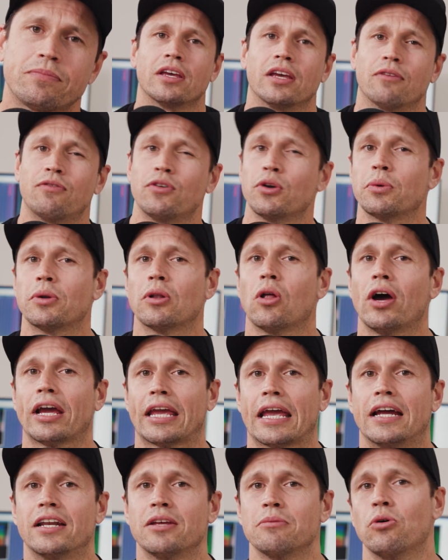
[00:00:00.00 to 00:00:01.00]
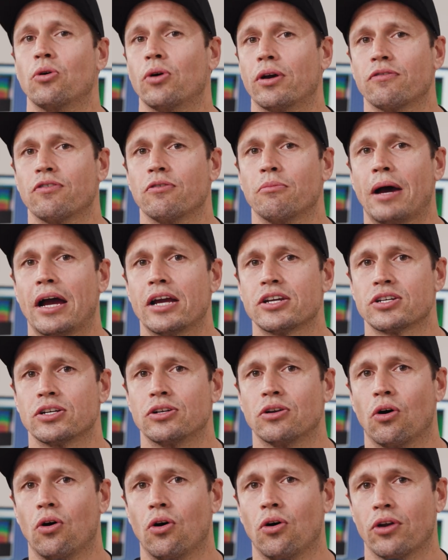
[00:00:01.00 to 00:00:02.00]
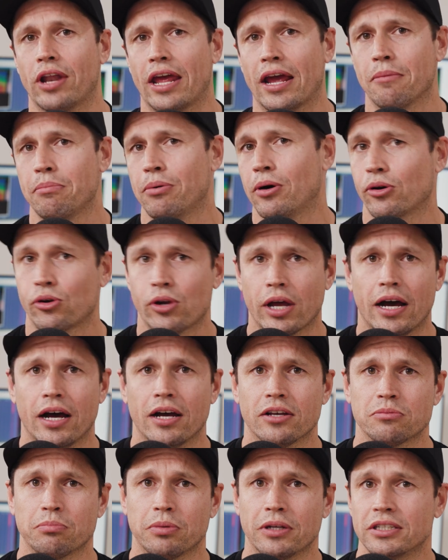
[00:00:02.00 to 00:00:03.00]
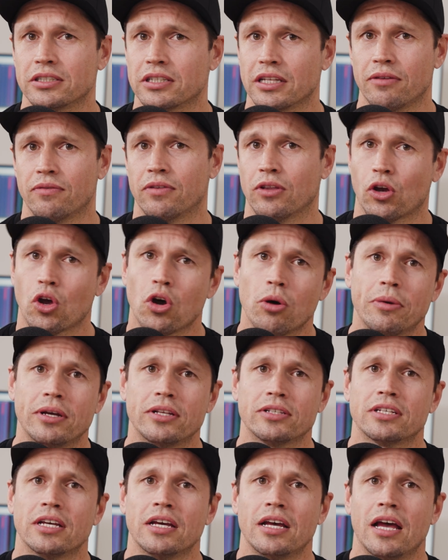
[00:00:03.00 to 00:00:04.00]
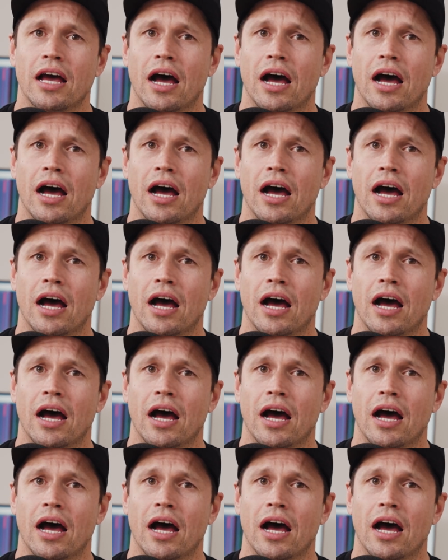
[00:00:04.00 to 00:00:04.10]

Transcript: If you would like any more information on our podcast, please leave in the comments.